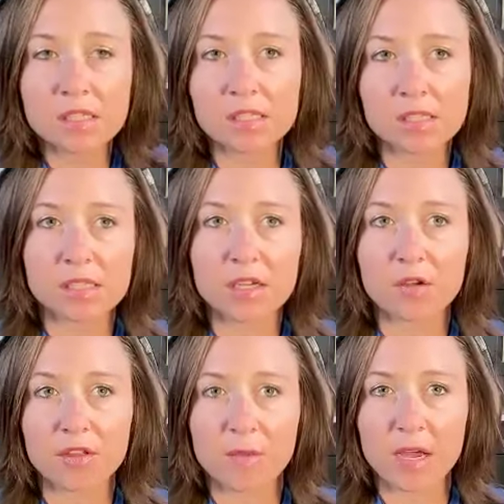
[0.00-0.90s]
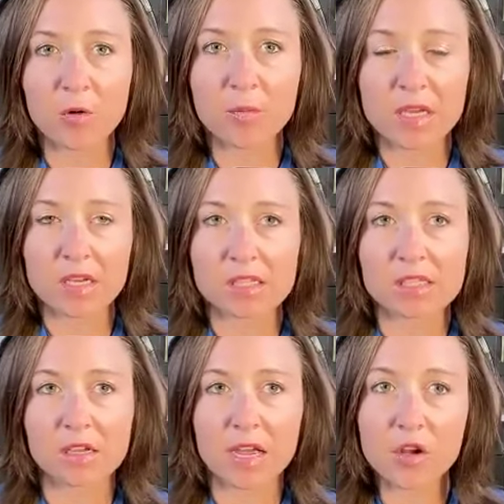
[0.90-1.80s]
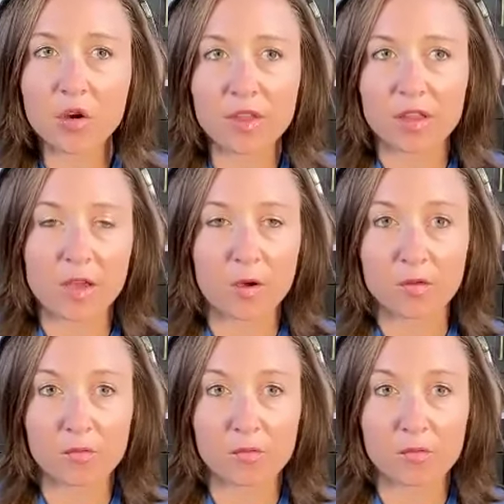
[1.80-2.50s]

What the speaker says: doesn't single them out because I know that like,